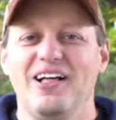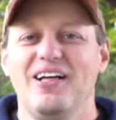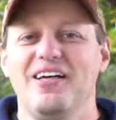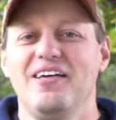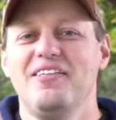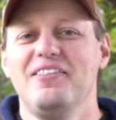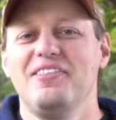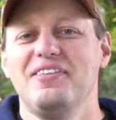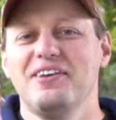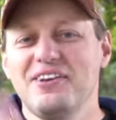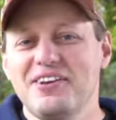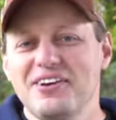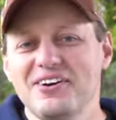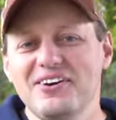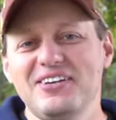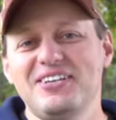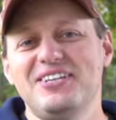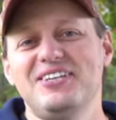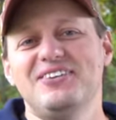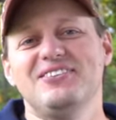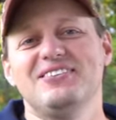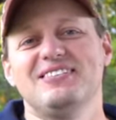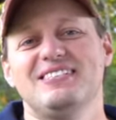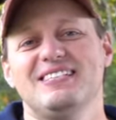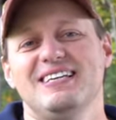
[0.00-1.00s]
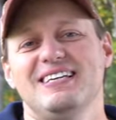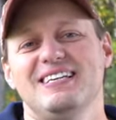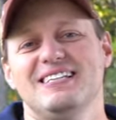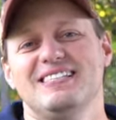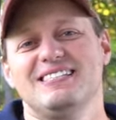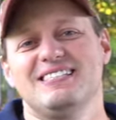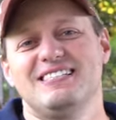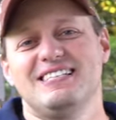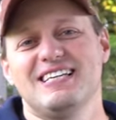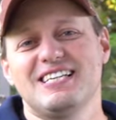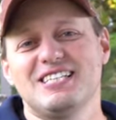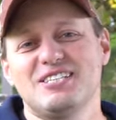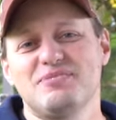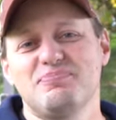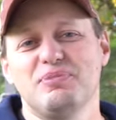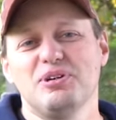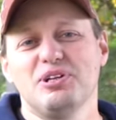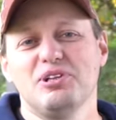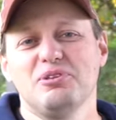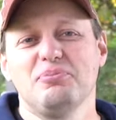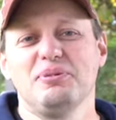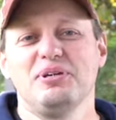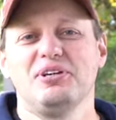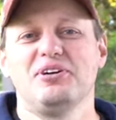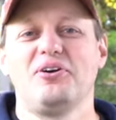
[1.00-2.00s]
The good news is
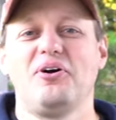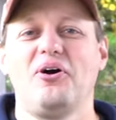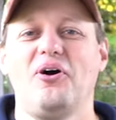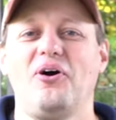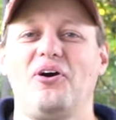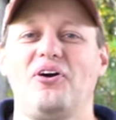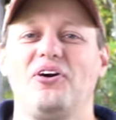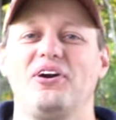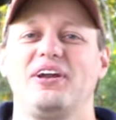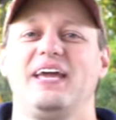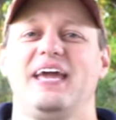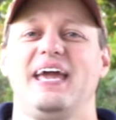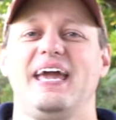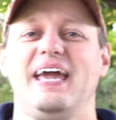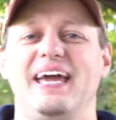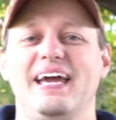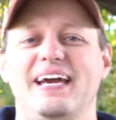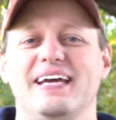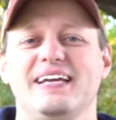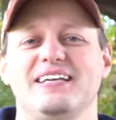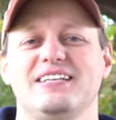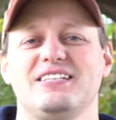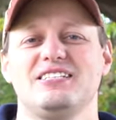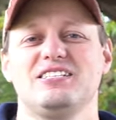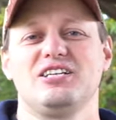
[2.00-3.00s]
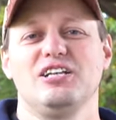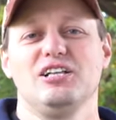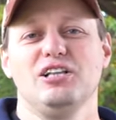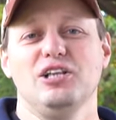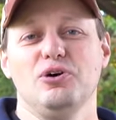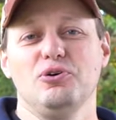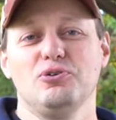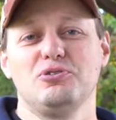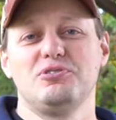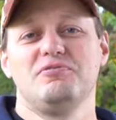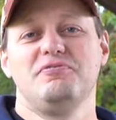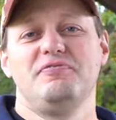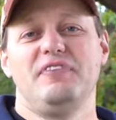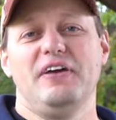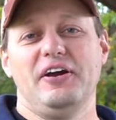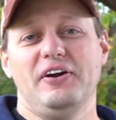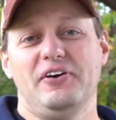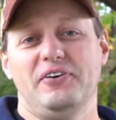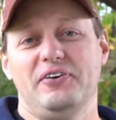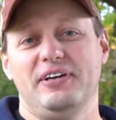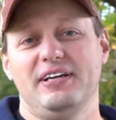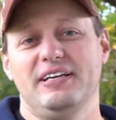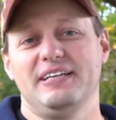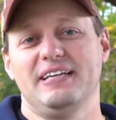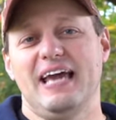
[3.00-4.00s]
6mm ARC and its close
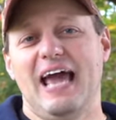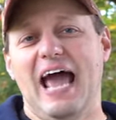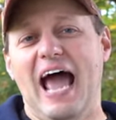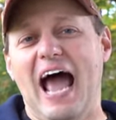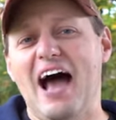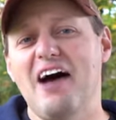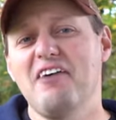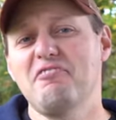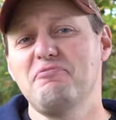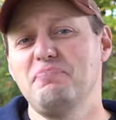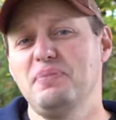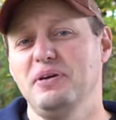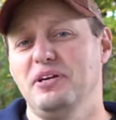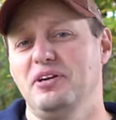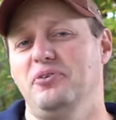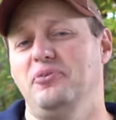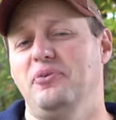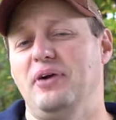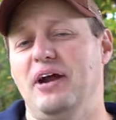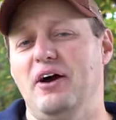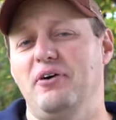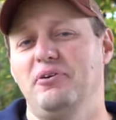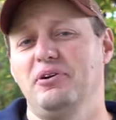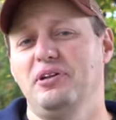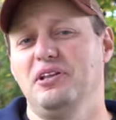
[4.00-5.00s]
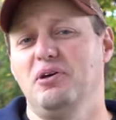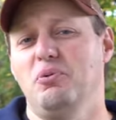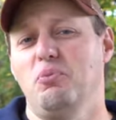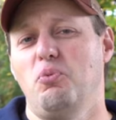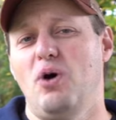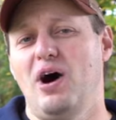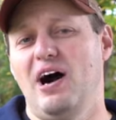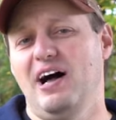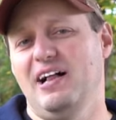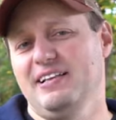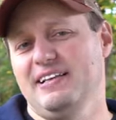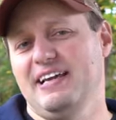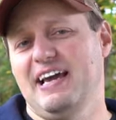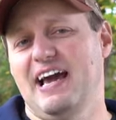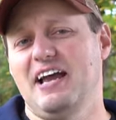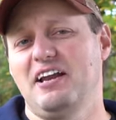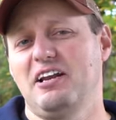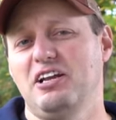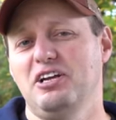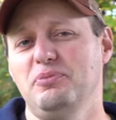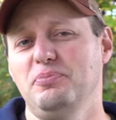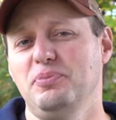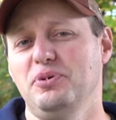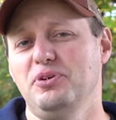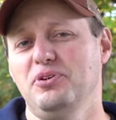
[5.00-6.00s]
variant have been around in the
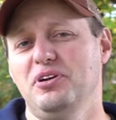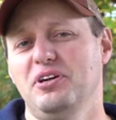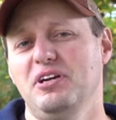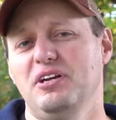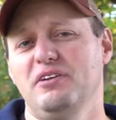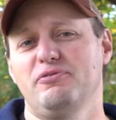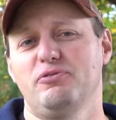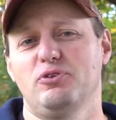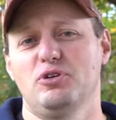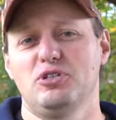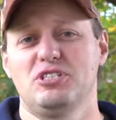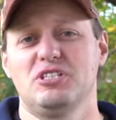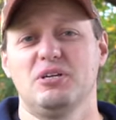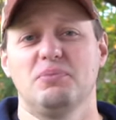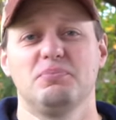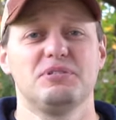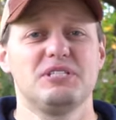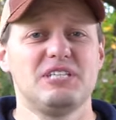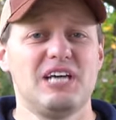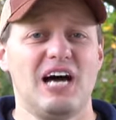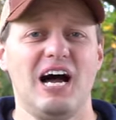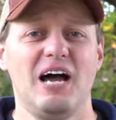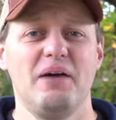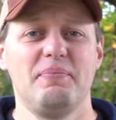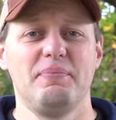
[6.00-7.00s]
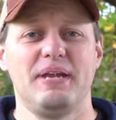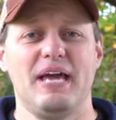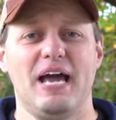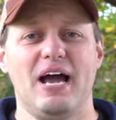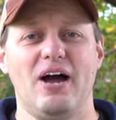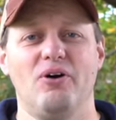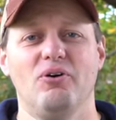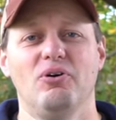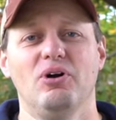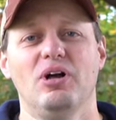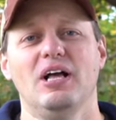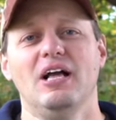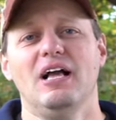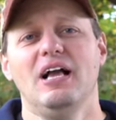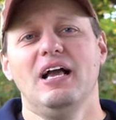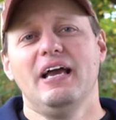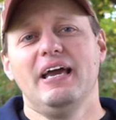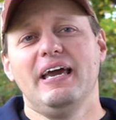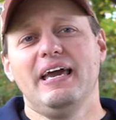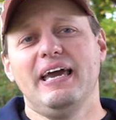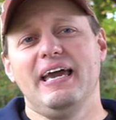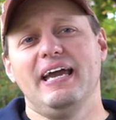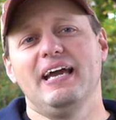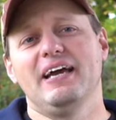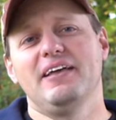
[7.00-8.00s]
Wildcat community for some time now,
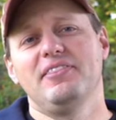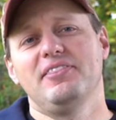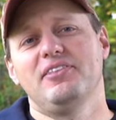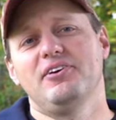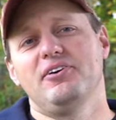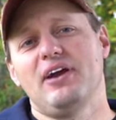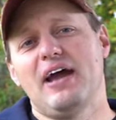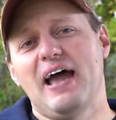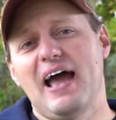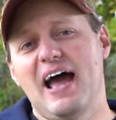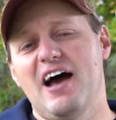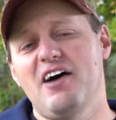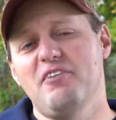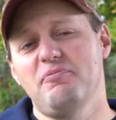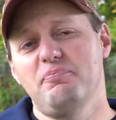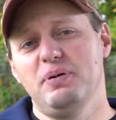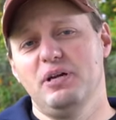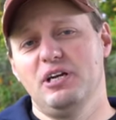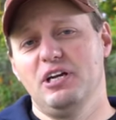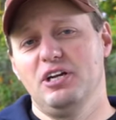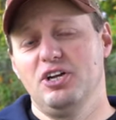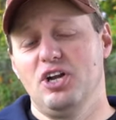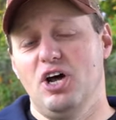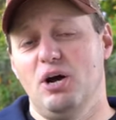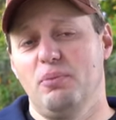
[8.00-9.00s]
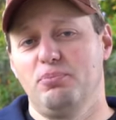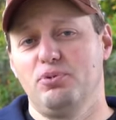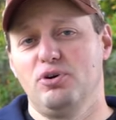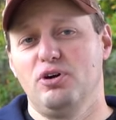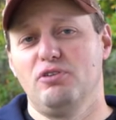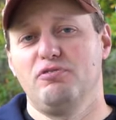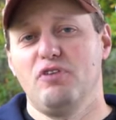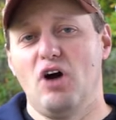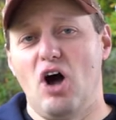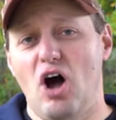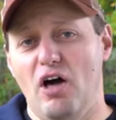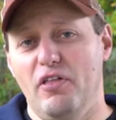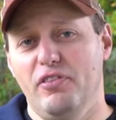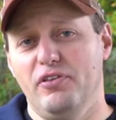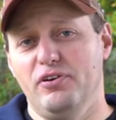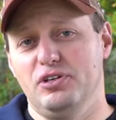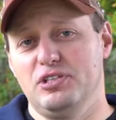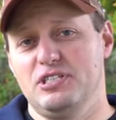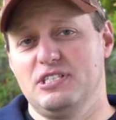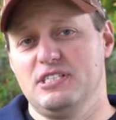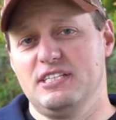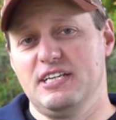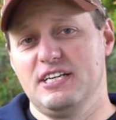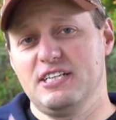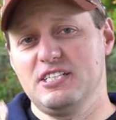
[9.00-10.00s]
and there have been a number of other
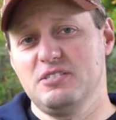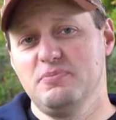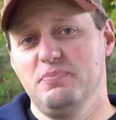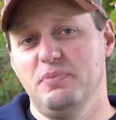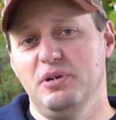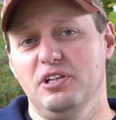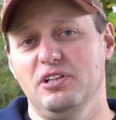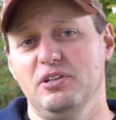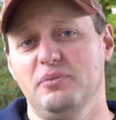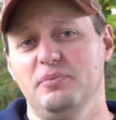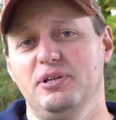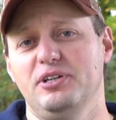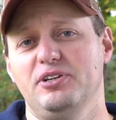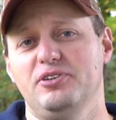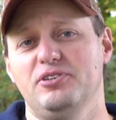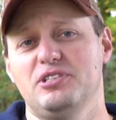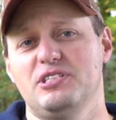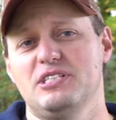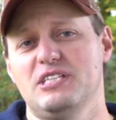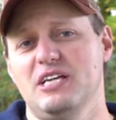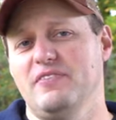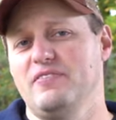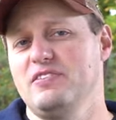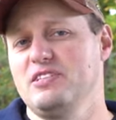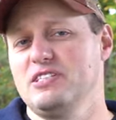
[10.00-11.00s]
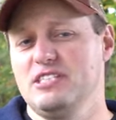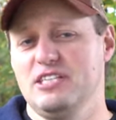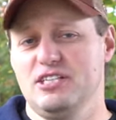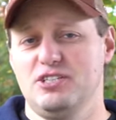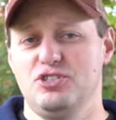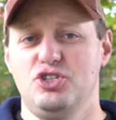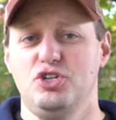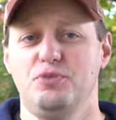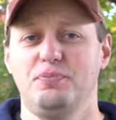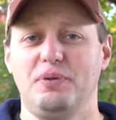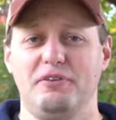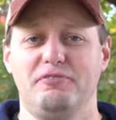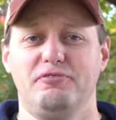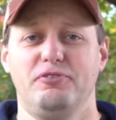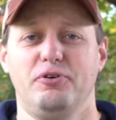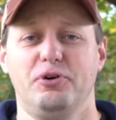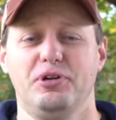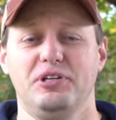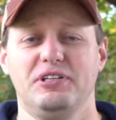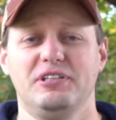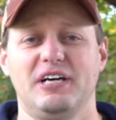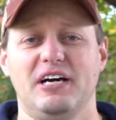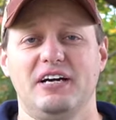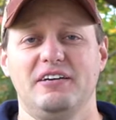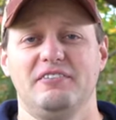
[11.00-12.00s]
6mm
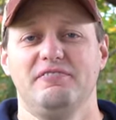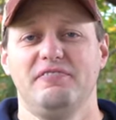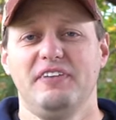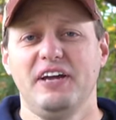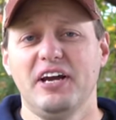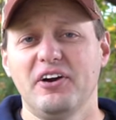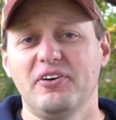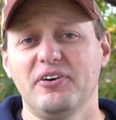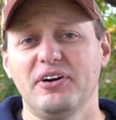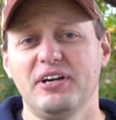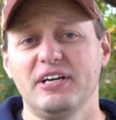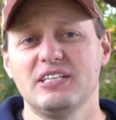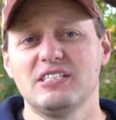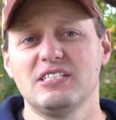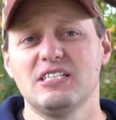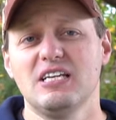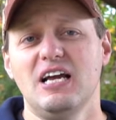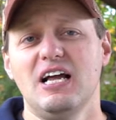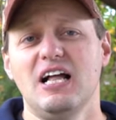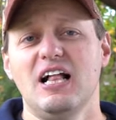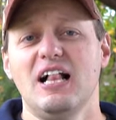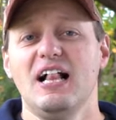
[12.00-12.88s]
762x39 variants